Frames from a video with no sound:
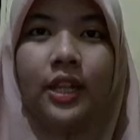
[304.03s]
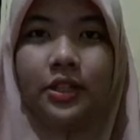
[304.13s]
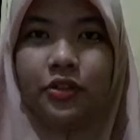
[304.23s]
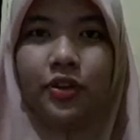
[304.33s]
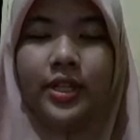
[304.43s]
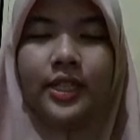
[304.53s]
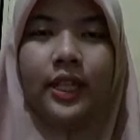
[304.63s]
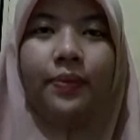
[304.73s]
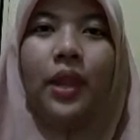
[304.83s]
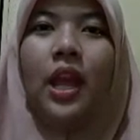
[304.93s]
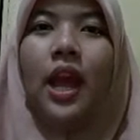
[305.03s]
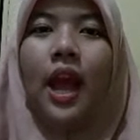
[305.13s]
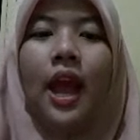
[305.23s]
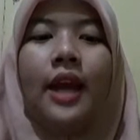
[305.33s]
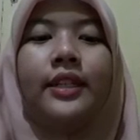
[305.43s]
literacy.
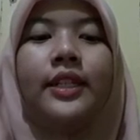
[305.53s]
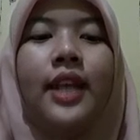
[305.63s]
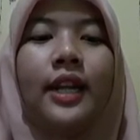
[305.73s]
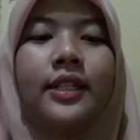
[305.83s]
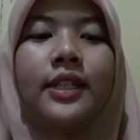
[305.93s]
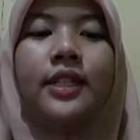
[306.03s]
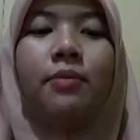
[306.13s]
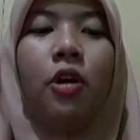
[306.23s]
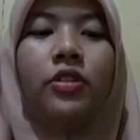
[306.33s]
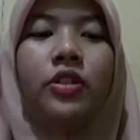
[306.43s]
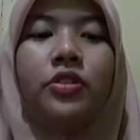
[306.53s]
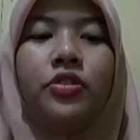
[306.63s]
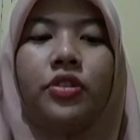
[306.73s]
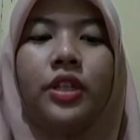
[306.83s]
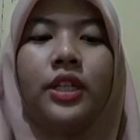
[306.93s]
And the next is about the
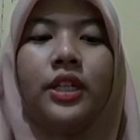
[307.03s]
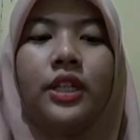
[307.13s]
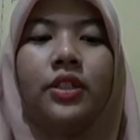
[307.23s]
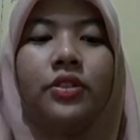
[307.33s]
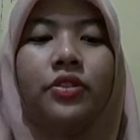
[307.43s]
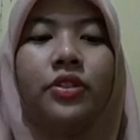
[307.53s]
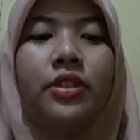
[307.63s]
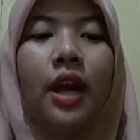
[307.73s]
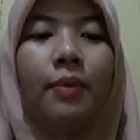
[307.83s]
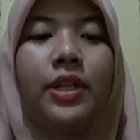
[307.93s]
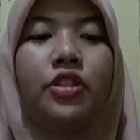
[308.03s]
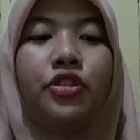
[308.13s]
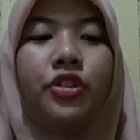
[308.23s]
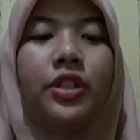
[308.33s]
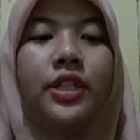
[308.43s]
third
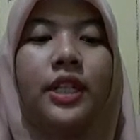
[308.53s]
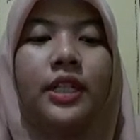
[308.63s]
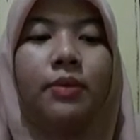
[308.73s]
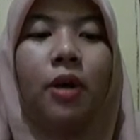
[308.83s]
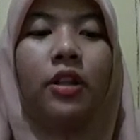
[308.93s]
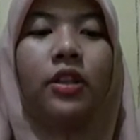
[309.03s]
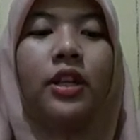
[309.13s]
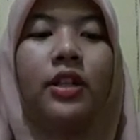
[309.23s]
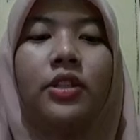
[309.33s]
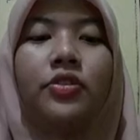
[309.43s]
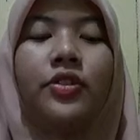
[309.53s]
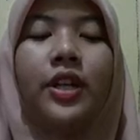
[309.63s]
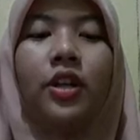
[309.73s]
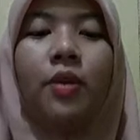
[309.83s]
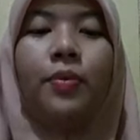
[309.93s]
is about English
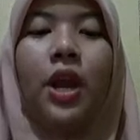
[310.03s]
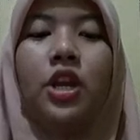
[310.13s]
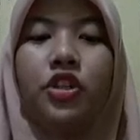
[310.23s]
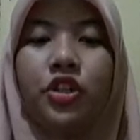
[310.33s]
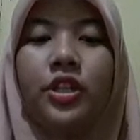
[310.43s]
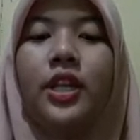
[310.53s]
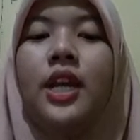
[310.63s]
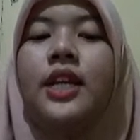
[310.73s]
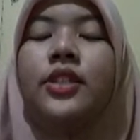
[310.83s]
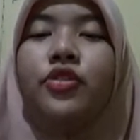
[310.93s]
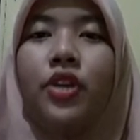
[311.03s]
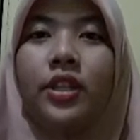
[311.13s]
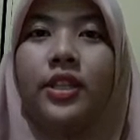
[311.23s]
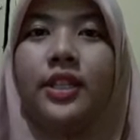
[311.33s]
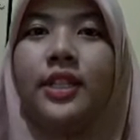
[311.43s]
reading comprehension
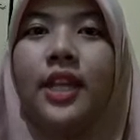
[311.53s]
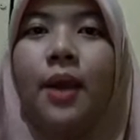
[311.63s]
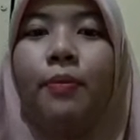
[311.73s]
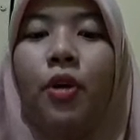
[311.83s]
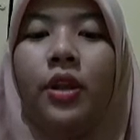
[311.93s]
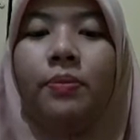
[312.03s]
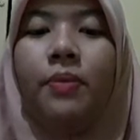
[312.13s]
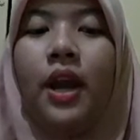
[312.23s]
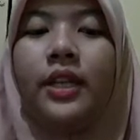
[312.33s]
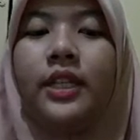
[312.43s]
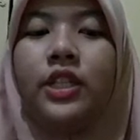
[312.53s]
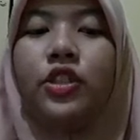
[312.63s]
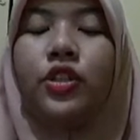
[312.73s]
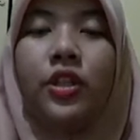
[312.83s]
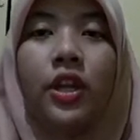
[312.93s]
strategies employed by the
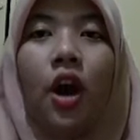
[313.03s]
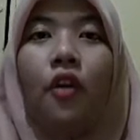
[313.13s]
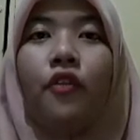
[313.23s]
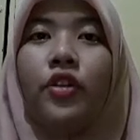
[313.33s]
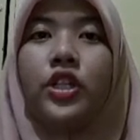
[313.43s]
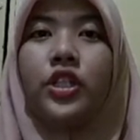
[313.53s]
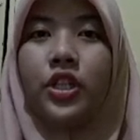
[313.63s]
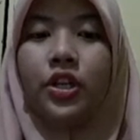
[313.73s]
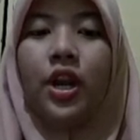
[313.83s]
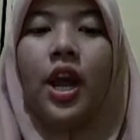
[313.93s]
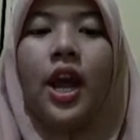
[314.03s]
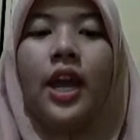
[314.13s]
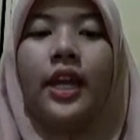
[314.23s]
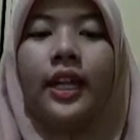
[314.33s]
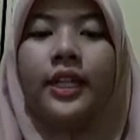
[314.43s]
student of first year
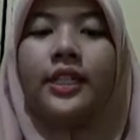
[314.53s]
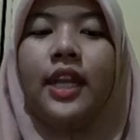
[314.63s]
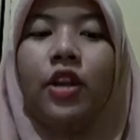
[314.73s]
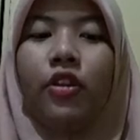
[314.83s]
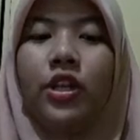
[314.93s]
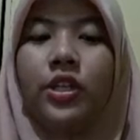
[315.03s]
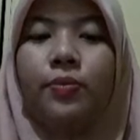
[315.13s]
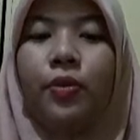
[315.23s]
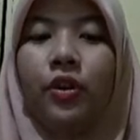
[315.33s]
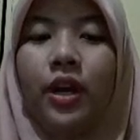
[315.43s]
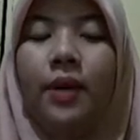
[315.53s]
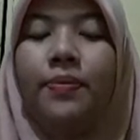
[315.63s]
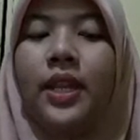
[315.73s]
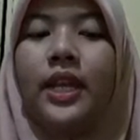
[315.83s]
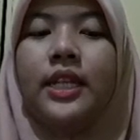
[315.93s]
English education
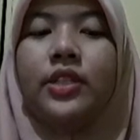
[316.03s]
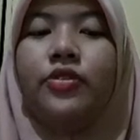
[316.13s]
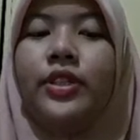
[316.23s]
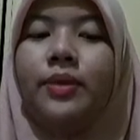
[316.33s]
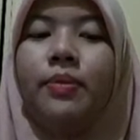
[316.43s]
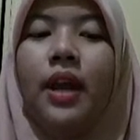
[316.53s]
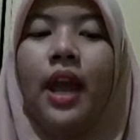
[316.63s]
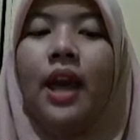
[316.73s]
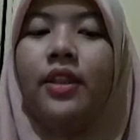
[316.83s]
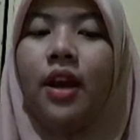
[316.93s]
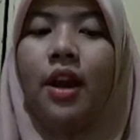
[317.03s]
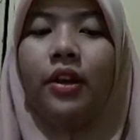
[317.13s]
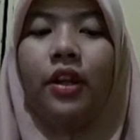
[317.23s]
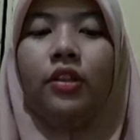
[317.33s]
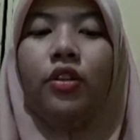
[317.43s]
program. Is written by Eddy
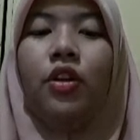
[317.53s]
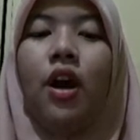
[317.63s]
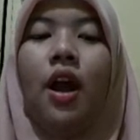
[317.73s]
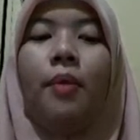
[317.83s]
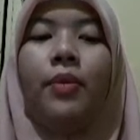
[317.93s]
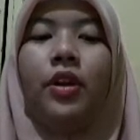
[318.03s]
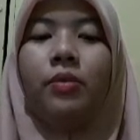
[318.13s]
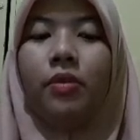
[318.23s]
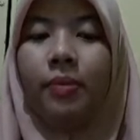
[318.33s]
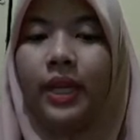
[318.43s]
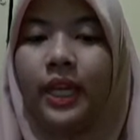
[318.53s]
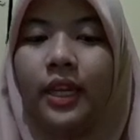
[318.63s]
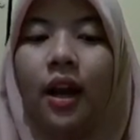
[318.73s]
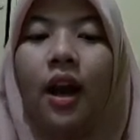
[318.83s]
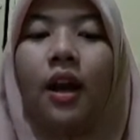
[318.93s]
Haryanto, Amirul
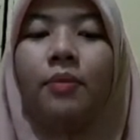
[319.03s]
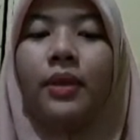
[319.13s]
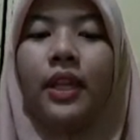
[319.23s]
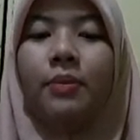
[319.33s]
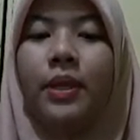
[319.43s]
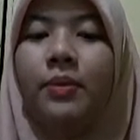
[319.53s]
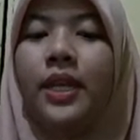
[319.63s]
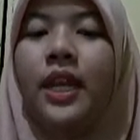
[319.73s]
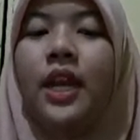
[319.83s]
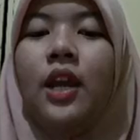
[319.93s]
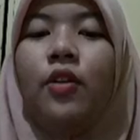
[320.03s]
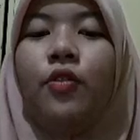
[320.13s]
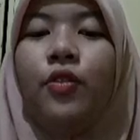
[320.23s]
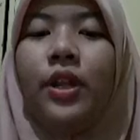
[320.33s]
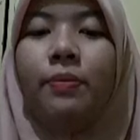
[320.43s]
Mukminin, Akhmad Habibi,
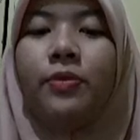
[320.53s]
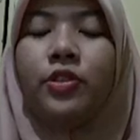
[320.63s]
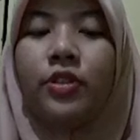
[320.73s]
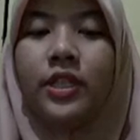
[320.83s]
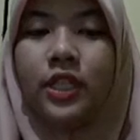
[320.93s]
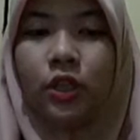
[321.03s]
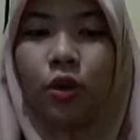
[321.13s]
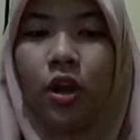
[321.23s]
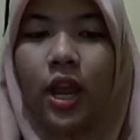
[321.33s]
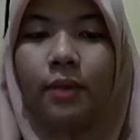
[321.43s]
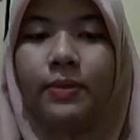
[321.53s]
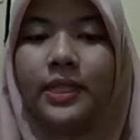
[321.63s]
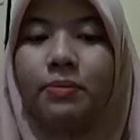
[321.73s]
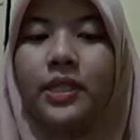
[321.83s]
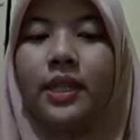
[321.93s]
Urip, Sulistiyo, and
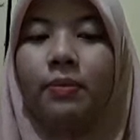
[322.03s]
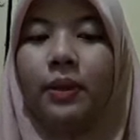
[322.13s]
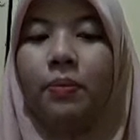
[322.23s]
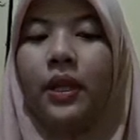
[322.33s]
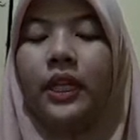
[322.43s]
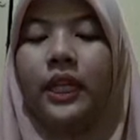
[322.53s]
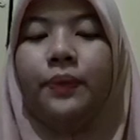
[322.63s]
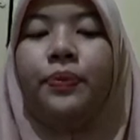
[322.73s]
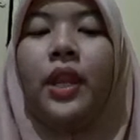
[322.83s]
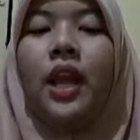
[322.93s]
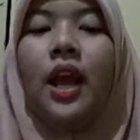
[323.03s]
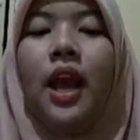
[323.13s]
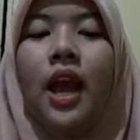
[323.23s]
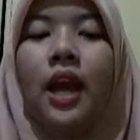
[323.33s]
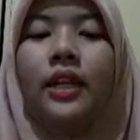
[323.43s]
Misbie Septi Peni.
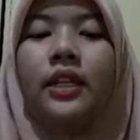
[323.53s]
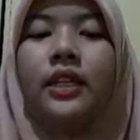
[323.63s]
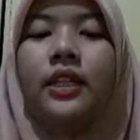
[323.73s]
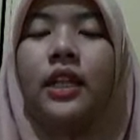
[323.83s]
And